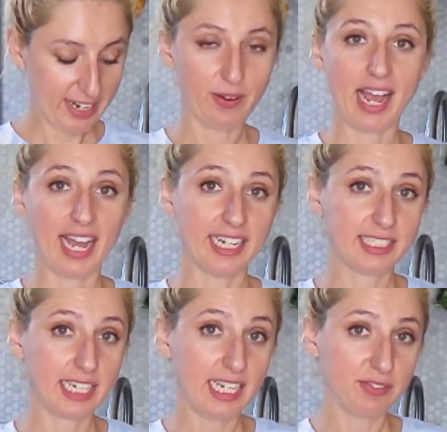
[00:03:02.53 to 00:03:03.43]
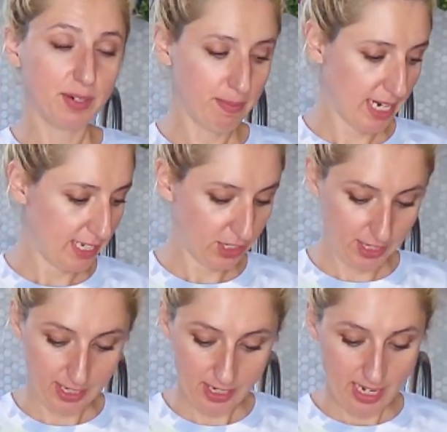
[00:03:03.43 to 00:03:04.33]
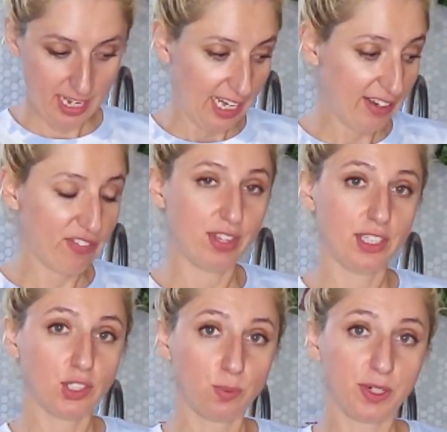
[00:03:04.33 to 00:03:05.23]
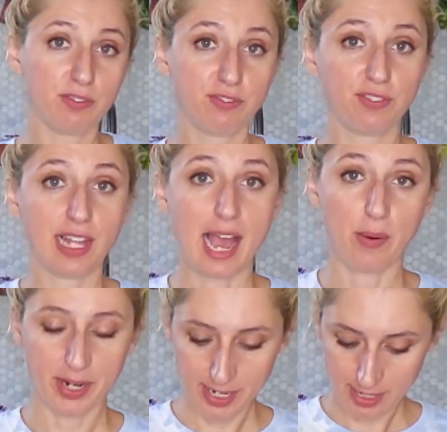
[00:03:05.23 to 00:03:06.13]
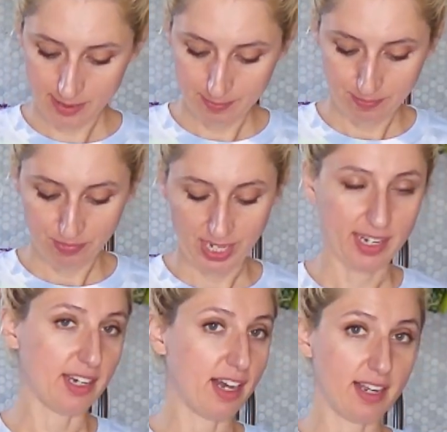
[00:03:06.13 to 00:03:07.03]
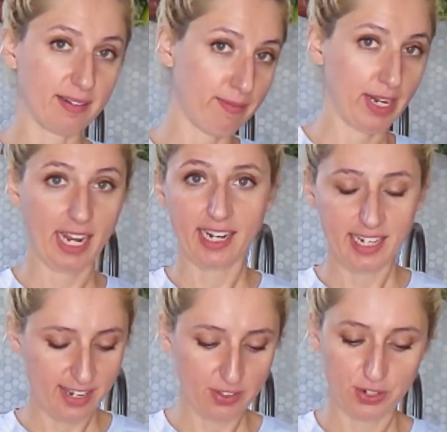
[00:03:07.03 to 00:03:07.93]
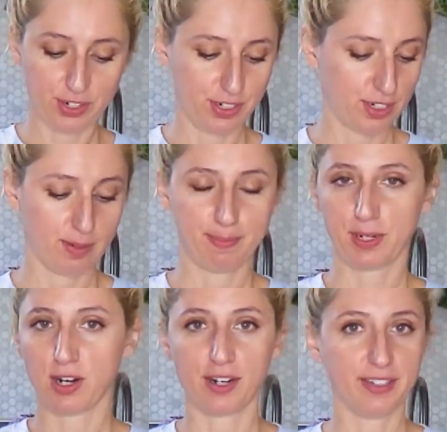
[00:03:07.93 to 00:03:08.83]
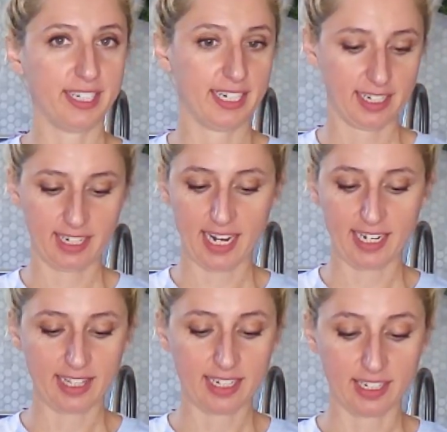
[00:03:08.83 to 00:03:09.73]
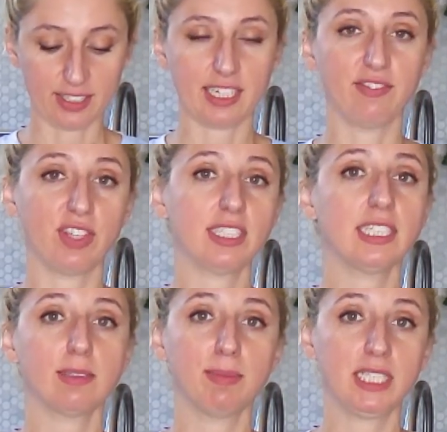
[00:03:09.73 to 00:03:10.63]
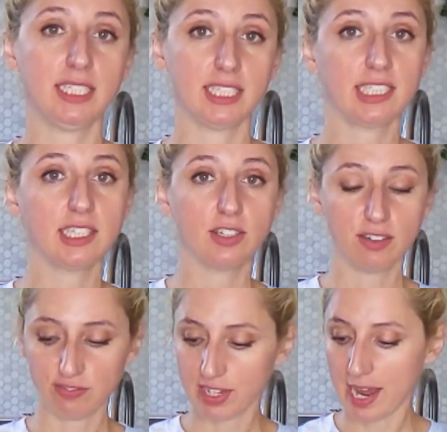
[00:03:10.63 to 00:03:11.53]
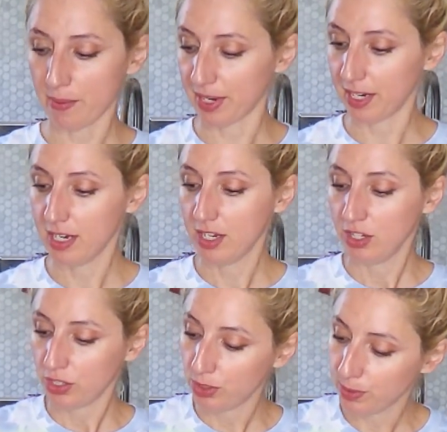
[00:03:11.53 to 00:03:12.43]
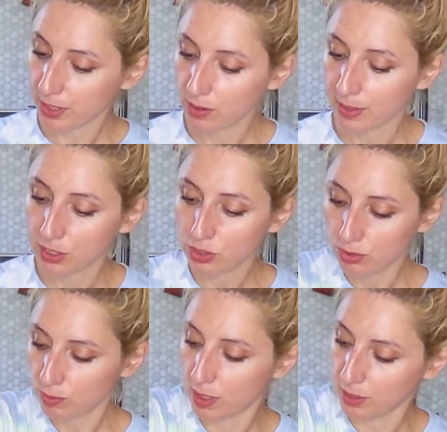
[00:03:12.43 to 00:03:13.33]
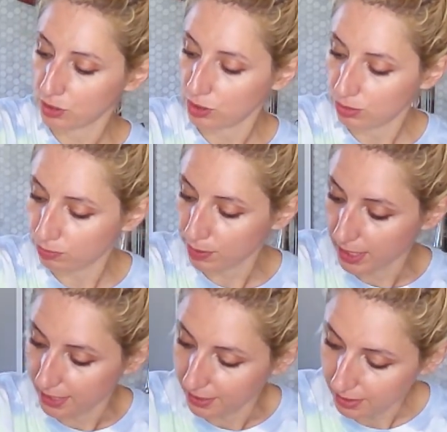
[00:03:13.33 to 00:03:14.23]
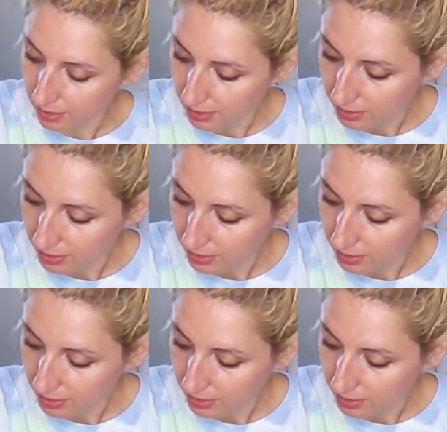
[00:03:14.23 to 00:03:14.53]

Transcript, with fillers: now as a reminder, if this were flour and not any other herb, garlic, anything else, if this is medicinal flour, you are going to want to run